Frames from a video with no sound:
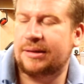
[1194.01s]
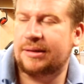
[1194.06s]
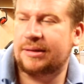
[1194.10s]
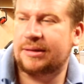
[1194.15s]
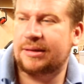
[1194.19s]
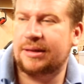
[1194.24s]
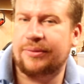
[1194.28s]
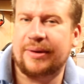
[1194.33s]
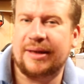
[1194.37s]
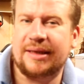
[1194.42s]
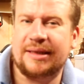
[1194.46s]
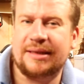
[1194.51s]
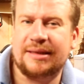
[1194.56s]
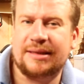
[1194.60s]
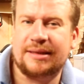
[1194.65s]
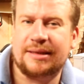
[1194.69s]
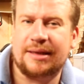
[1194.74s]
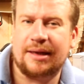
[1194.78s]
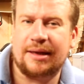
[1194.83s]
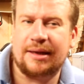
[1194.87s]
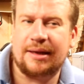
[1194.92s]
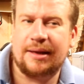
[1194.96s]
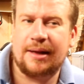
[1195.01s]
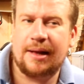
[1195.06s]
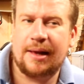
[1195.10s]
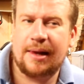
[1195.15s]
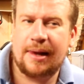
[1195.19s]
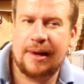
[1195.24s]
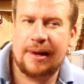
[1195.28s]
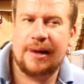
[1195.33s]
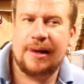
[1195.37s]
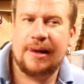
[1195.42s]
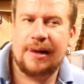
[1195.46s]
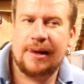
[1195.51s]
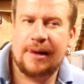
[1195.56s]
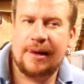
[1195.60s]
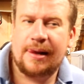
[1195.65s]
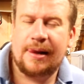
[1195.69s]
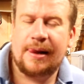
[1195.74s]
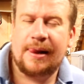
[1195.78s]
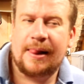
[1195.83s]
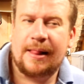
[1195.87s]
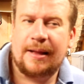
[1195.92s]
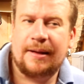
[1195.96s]
Is it Wednesday?
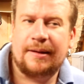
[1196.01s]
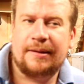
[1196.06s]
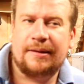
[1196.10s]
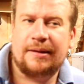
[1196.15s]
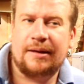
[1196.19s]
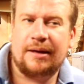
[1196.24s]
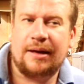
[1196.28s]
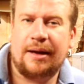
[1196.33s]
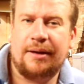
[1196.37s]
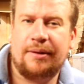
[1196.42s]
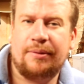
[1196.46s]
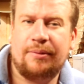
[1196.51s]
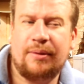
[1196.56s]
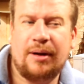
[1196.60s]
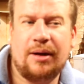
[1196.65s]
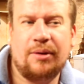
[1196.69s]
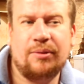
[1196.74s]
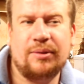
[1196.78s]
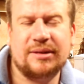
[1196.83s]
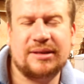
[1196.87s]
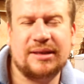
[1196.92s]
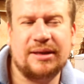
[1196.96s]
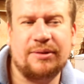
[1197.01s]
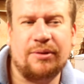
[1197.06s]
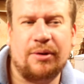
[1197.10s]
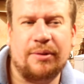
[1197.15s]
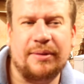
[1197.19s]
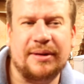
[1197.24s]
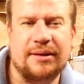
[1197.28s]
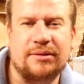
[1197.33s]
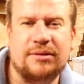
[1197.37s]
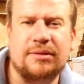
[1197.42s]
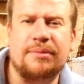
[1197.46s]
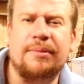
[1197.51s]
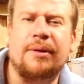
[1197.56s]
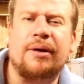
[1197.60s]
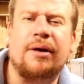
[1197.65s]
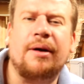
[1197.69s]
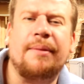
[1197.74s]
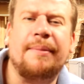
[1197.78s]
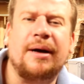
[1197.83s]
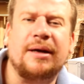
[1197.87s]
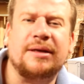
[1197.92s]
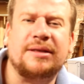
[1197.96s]
Yeah, well, we'll see what we do
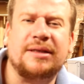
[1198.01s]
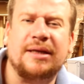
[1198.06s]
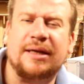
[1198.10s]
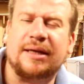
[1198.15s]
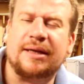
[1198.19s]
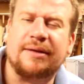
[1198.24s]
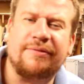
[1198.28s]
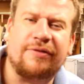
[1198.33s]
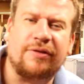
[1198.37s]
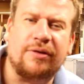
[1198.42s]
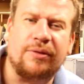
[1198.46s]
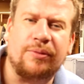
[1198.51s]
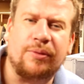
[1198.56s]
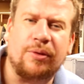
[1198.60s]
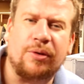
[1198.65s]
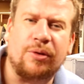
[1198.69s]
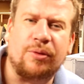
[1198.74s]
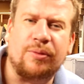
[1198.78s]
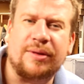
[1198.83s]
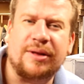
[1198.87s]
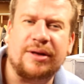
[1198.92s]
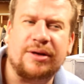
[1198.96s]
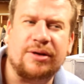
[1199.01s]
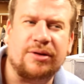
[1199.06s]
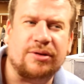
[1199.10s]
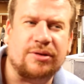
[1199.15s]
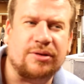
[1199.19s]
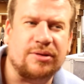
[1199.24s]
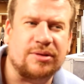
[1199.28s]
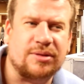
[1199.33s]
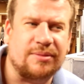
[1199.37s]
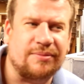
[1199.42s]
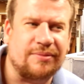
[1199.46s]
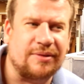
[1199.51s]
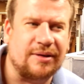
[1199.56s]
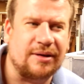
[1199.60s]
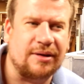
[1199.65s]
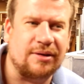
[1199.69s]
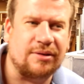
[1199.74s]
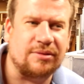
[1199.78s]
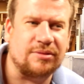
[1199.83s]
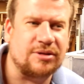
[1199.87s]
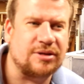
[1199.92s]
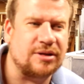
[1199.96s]
tomorrow. I might take them for a walk with the dog or something at
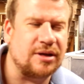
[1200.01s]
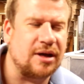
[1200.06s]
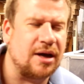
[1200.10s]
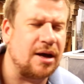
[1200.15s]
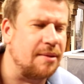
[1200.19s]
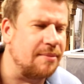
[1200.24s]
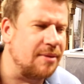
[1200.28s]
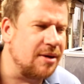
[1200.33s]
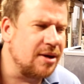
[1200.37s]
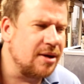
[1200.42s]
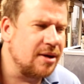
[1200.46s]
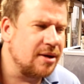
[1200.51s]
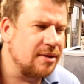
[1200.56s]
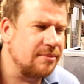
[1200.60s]
lunchtime.